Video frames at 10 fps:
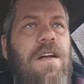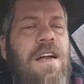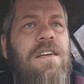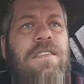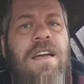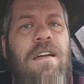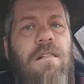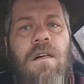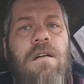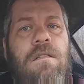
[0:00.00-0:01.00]
That didn't take
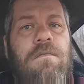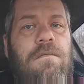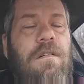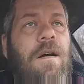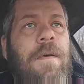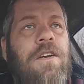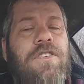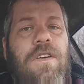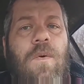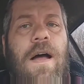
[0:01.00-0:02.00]
long. I'm
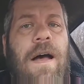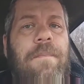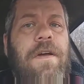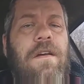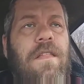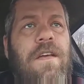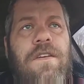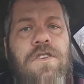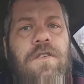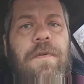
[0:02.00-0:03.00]
actually quite happy. Thank
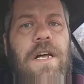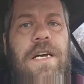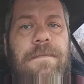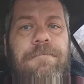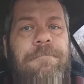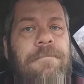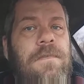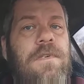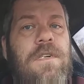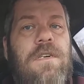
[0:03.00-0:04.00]
you, AAA.
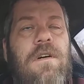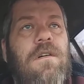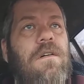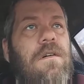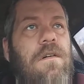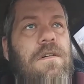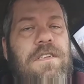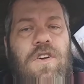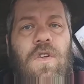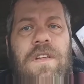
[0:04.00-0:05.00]

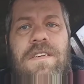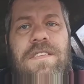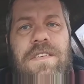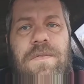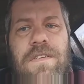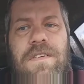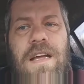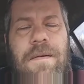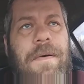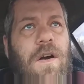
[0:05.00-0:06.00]
Told us it would
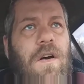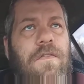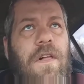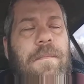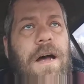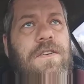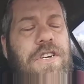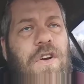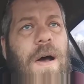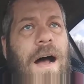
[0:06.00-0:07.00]
take about roughly about
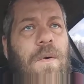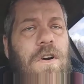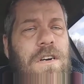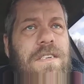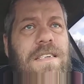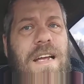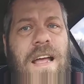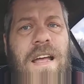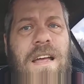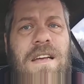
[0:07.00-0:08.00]
two hours,
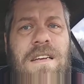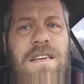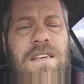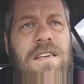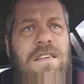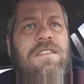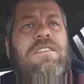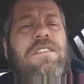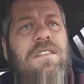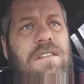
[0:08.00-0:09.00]
and
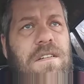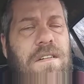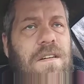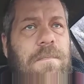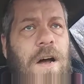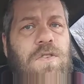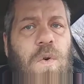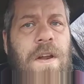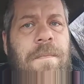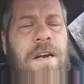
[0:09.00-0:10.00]
about
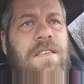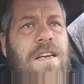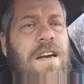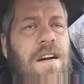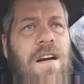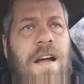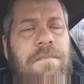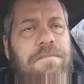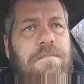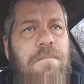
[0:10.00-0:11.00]
20 minutes later, I
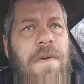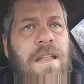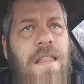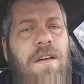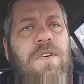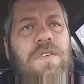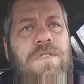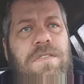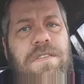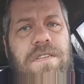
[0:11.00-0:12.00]
made
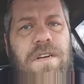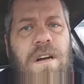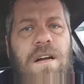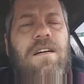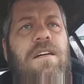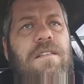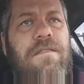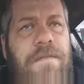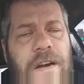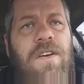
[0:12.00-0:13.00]
those uh,
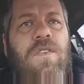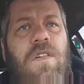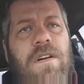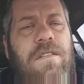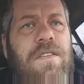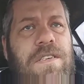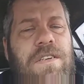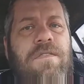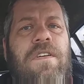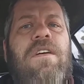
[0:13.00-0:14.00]
video clips, those
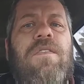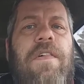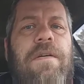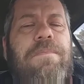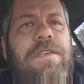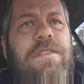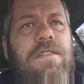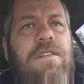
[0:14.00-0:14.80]
two video clips,